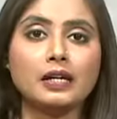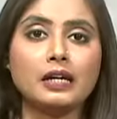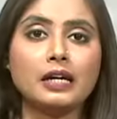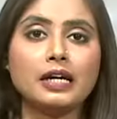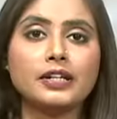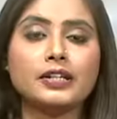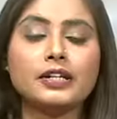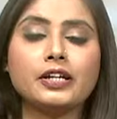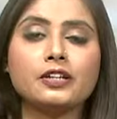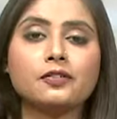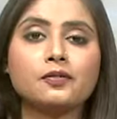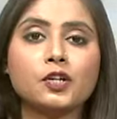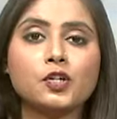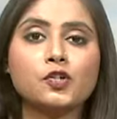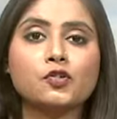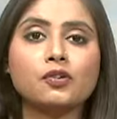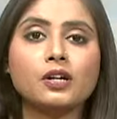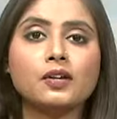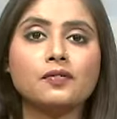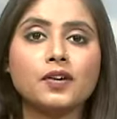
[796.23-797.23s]
The
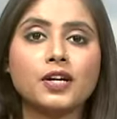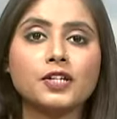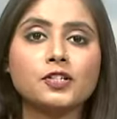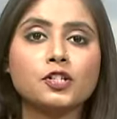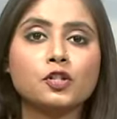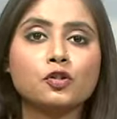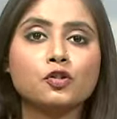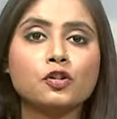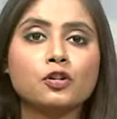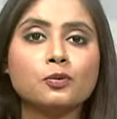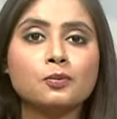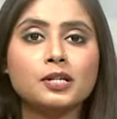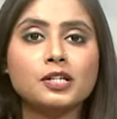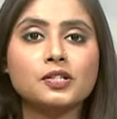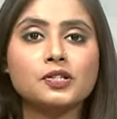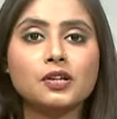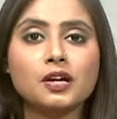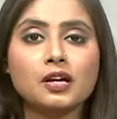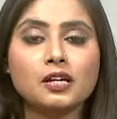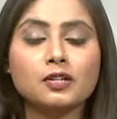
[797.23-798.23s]
anniversary event in
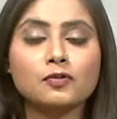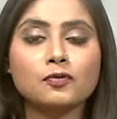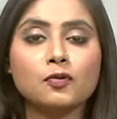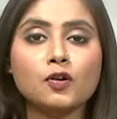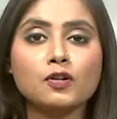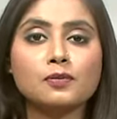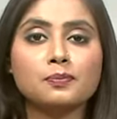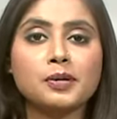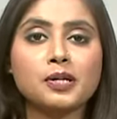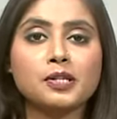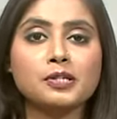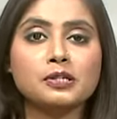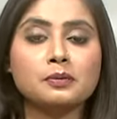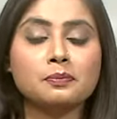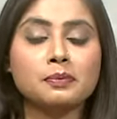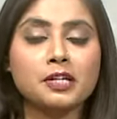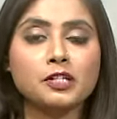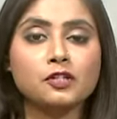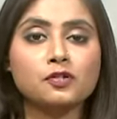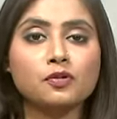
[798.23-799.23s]
Turkmenistan involved
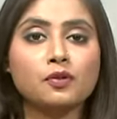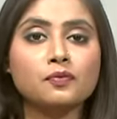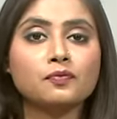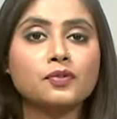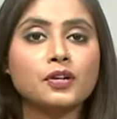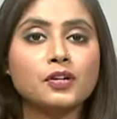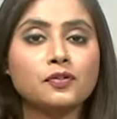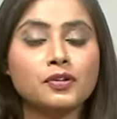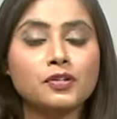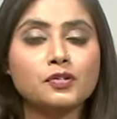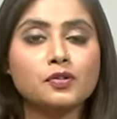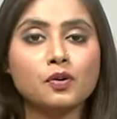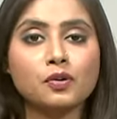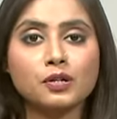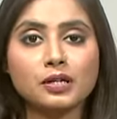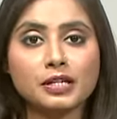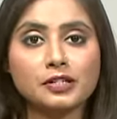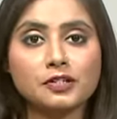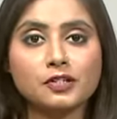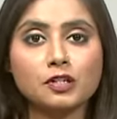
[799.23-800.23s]
participants from various
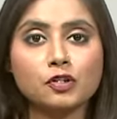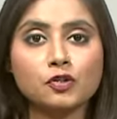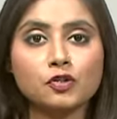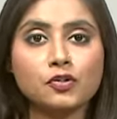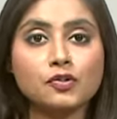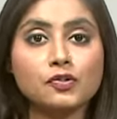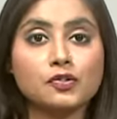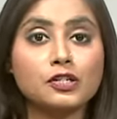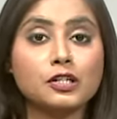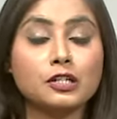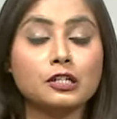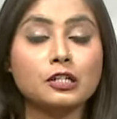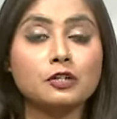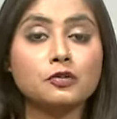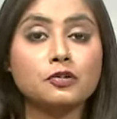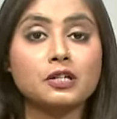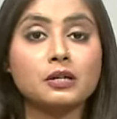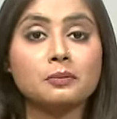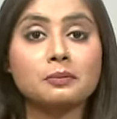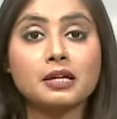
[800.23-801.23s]
organizations,
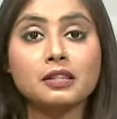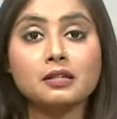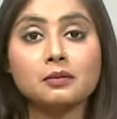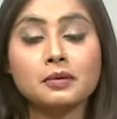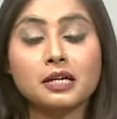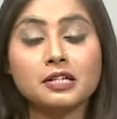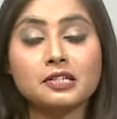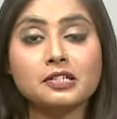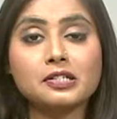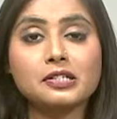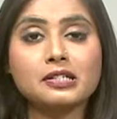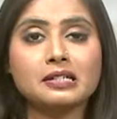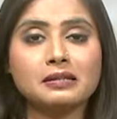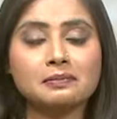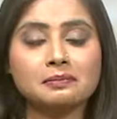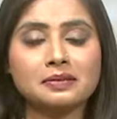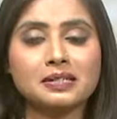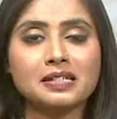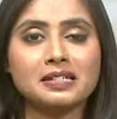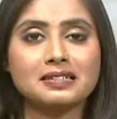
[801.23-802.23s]
including a mathematics
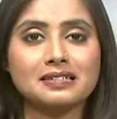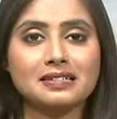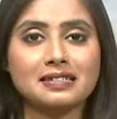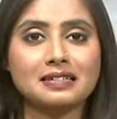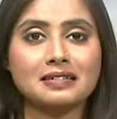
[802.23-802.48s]
Olympiad.